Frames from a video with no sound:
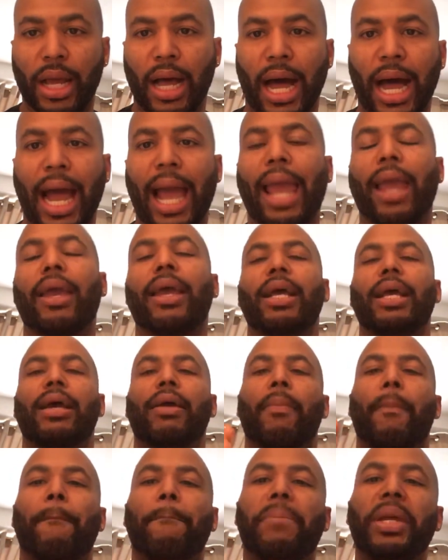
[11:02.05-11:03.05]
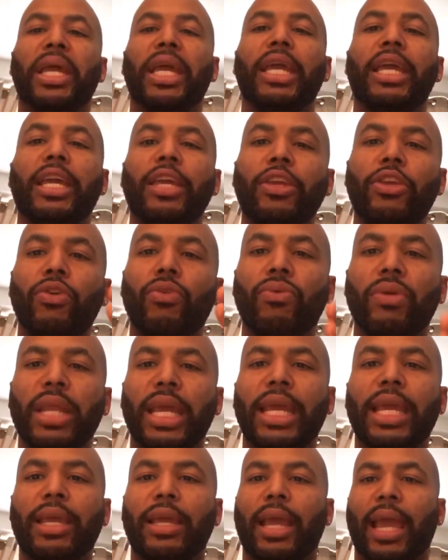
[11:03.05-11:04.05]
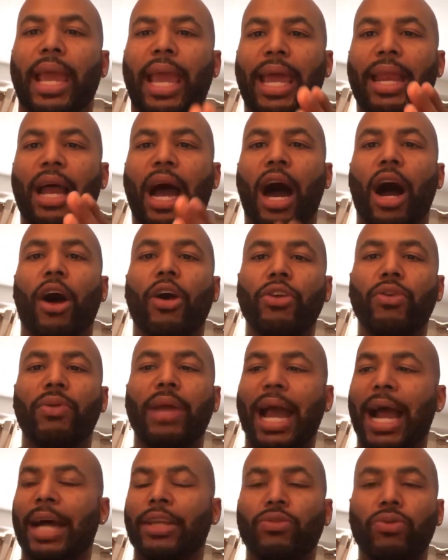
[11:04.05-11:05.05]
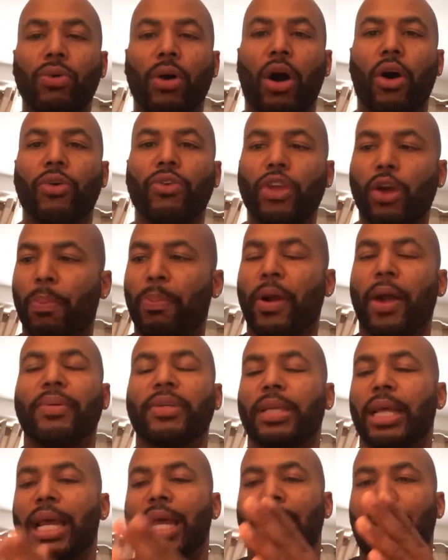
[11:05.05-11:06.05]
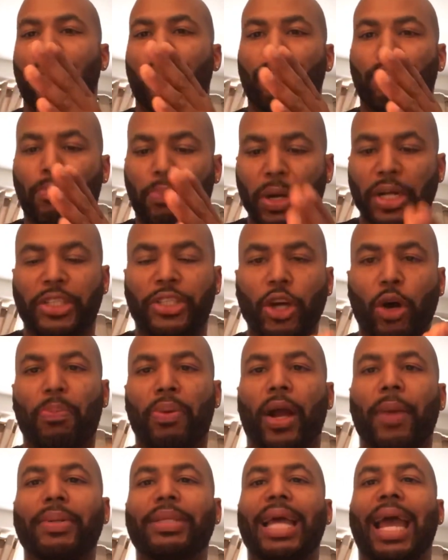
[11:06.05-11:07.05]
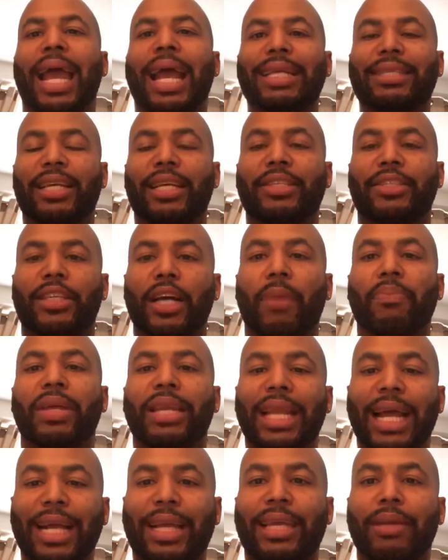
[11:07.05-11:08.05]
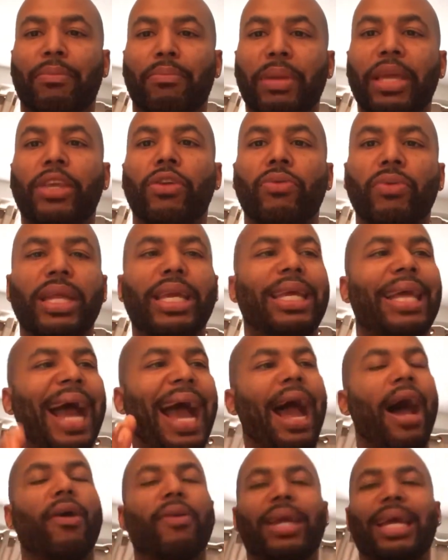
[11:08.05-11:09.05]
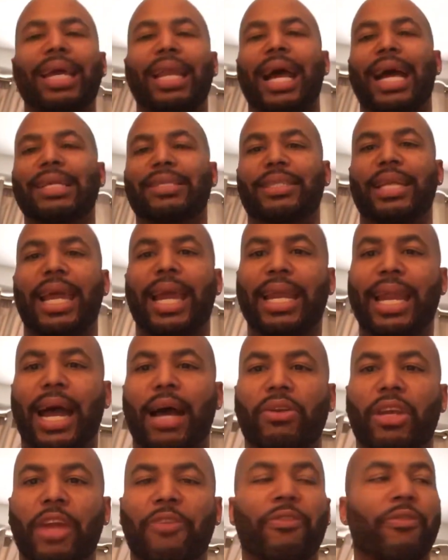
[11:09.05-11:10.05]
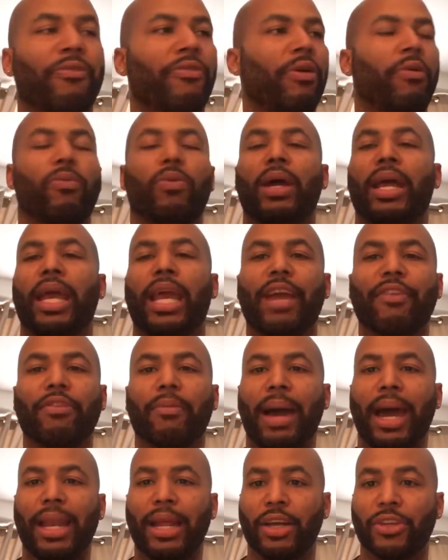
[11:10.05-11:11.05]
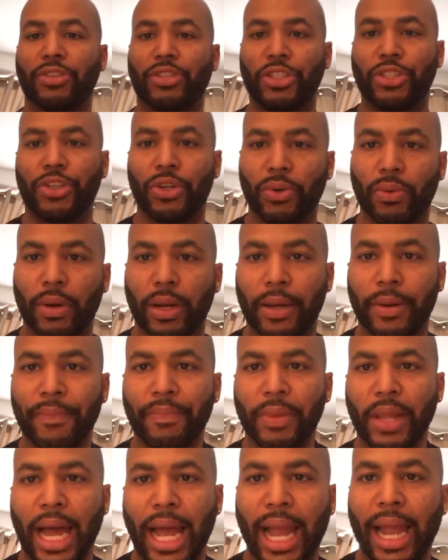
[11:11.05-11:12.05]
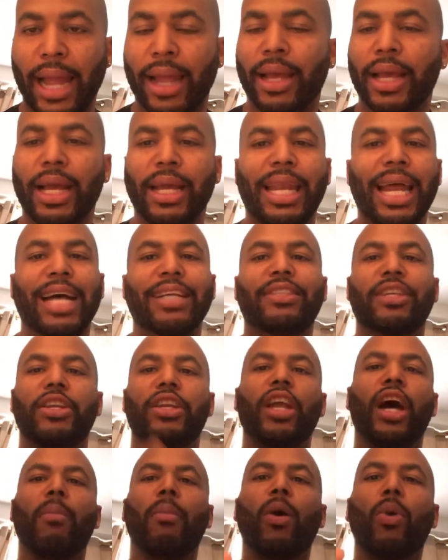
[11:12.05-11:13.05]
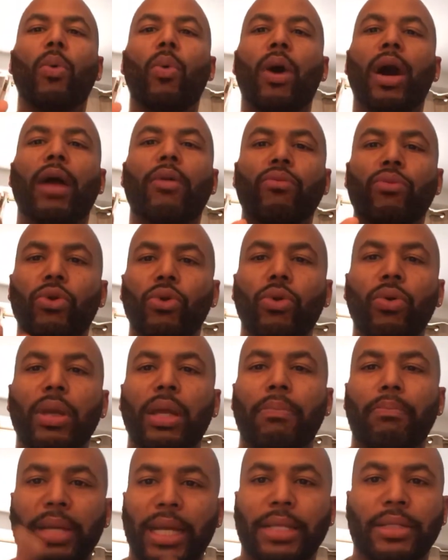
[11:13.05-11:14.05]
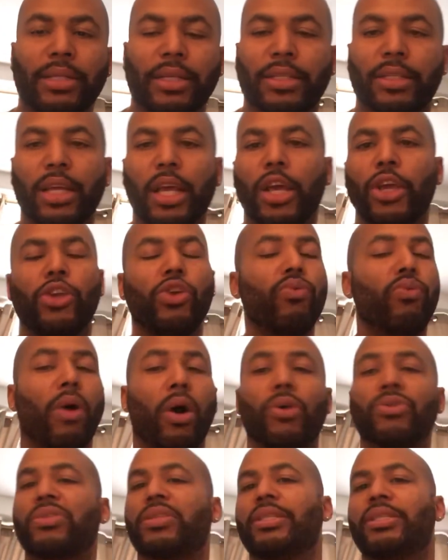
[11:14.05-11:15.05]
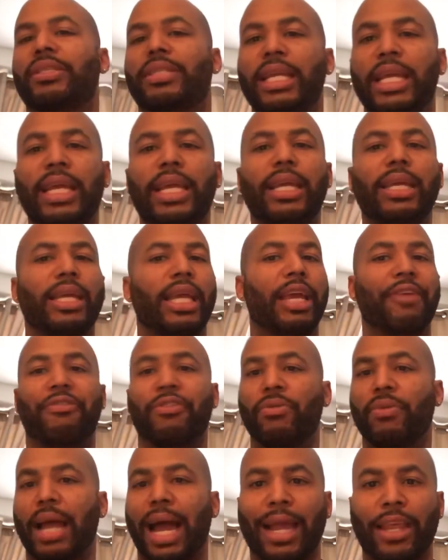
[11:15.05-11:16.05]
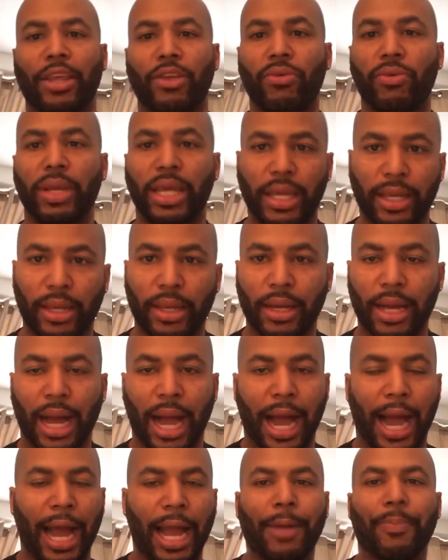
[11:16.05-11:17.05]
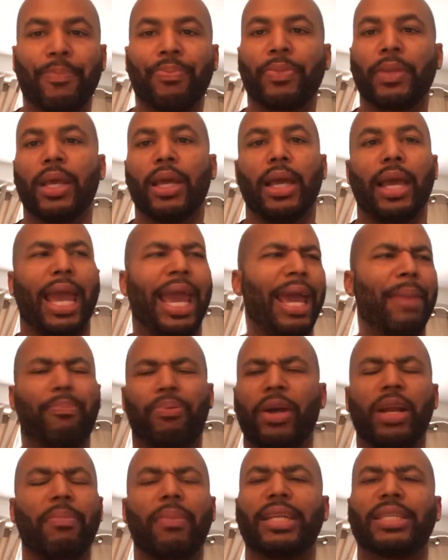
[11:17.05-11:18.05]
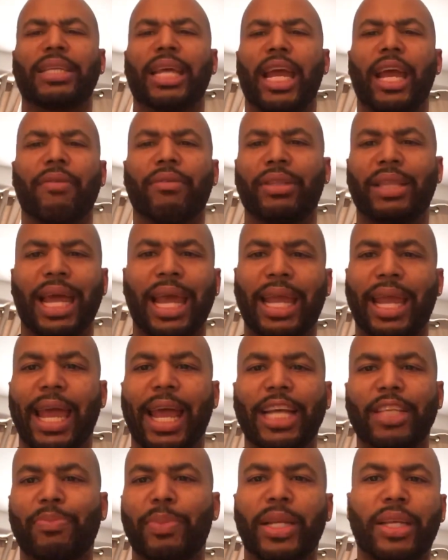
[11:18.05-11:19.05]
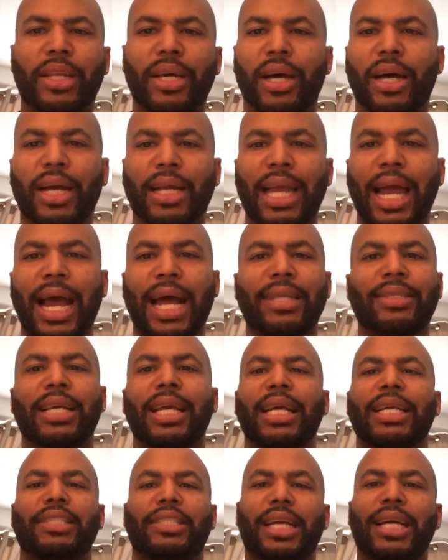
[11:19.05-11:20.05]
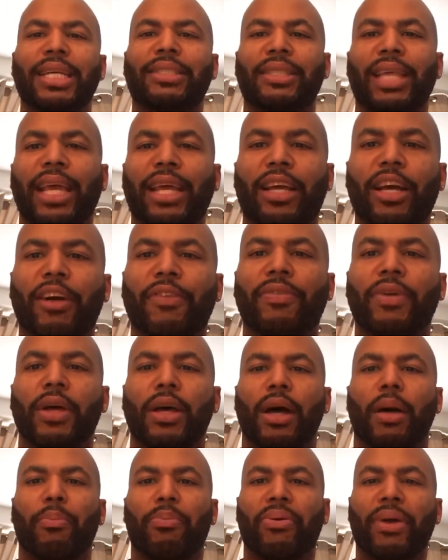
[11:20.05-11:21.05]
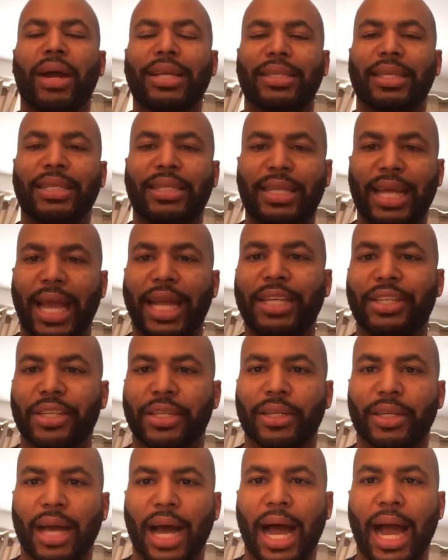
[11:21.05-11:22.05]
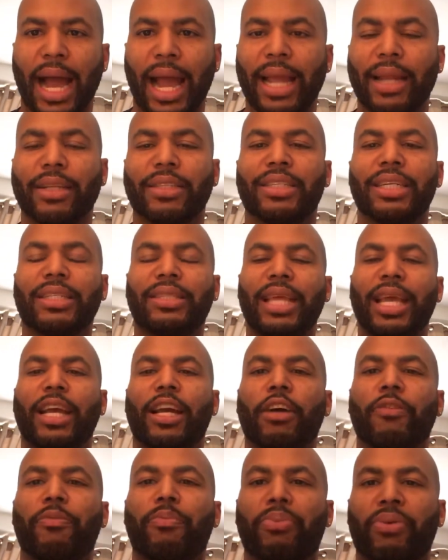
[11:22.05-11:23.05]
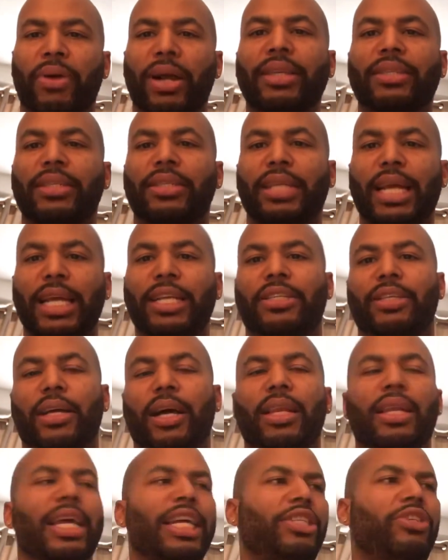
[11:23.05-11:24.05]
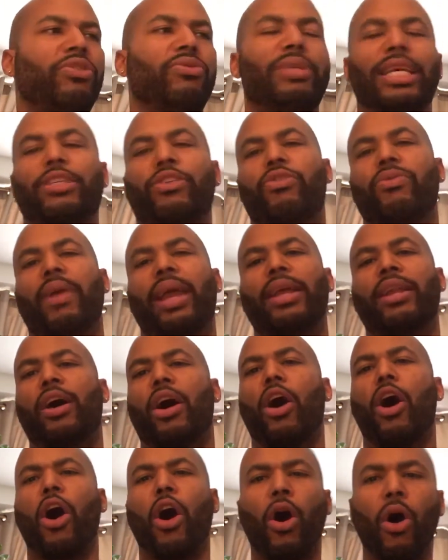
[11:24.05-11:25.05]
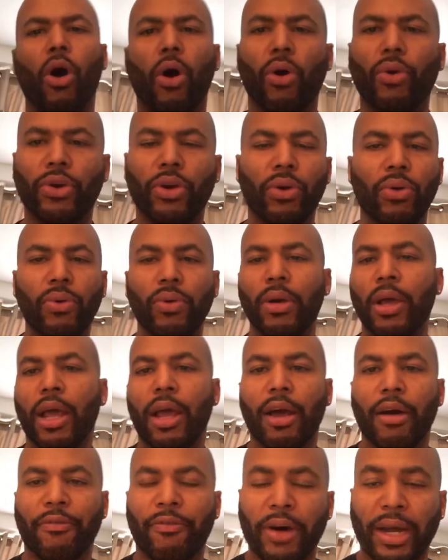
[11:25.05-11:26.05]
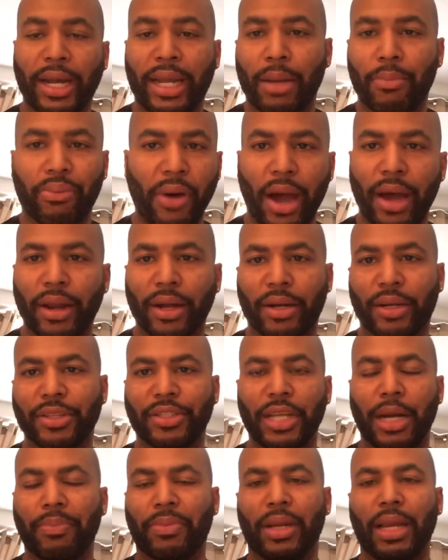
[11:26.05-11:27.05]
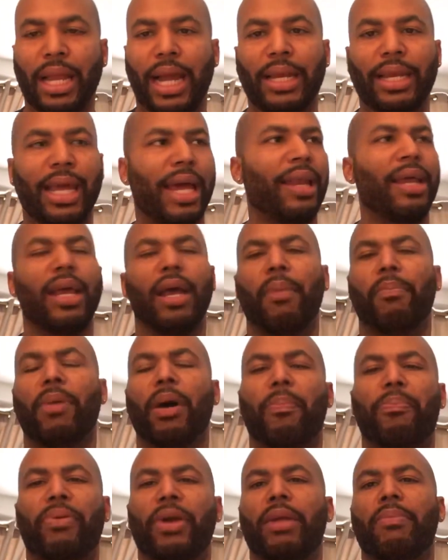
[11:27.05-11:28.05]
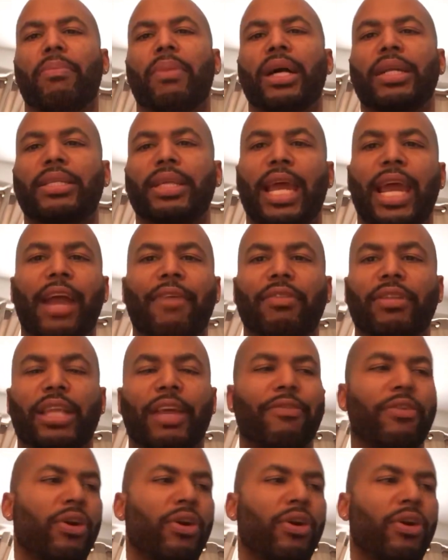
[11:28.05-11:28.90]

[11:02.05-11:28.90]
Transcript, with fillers: All right. Be unique, and all you guys who own your purpose, put your purpose as in something that can be unique. How can I stand out different from what everybody else is doing? All right, that's the number one rule in business. You won't succeed if you're not unique. All right, and pretty much everything has been done, guys. Just think of presentation. All right, just think of presentation. Unless you just creating a whole new fucking product or something like that. But pretty much everything.